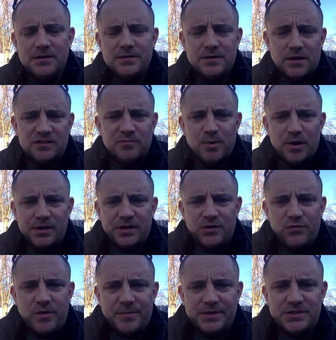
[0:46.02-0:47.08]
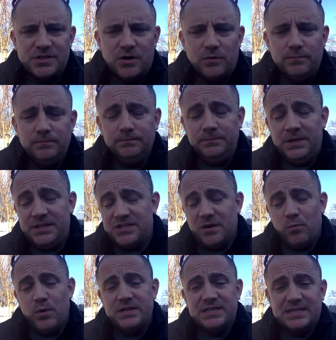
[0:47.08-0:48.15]
collective bargaining agreement. So in
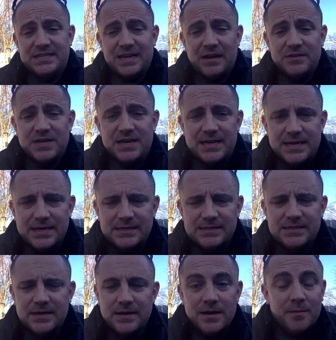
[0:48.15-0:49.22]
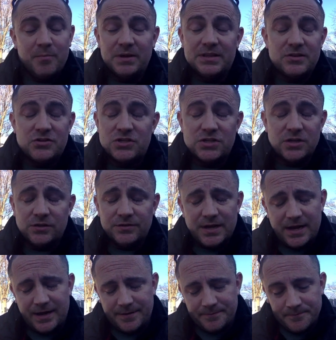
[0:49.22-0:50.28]
some ways it sounds like it is, but they're still
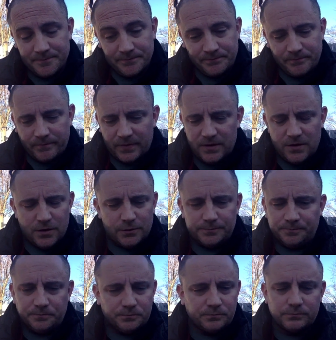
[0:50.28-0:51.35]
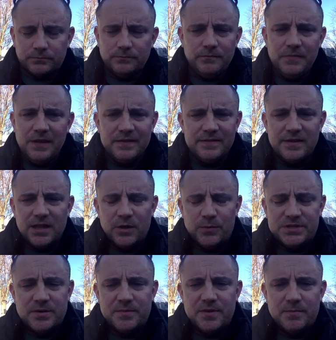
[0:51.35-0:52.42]
not, you know, dealing with
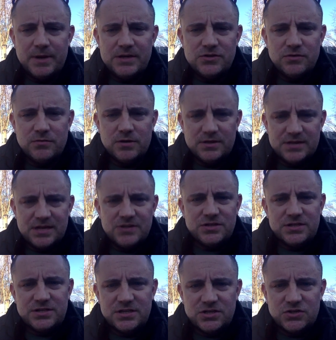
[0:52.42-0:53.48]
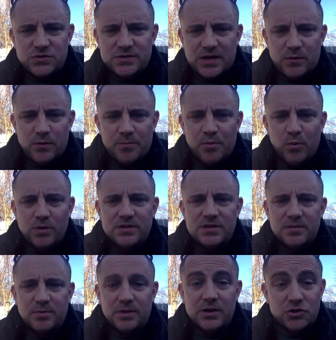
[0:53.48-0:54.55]
some of the major contentious issues that are important to
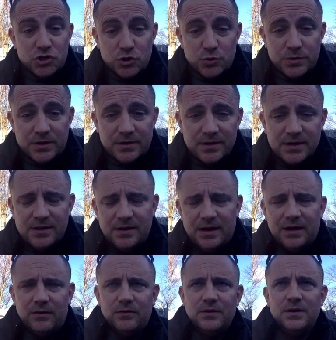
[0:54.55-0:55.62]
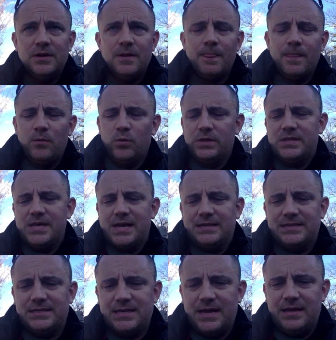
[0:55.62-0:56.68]
the players' union. Now, with that
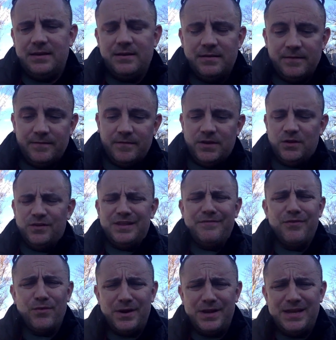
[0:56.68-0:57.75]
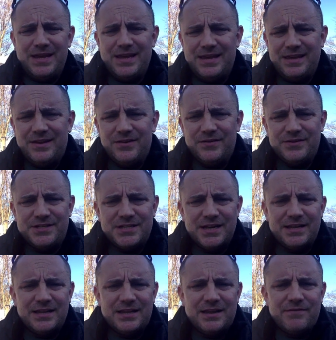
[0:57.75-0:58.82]
said, you know, they've already, you know,
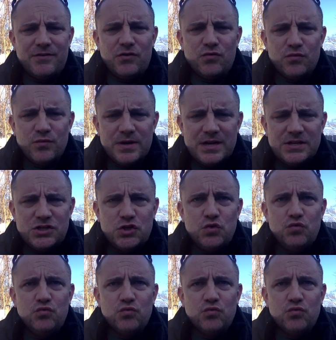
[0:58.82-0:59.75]
said that they've agreed to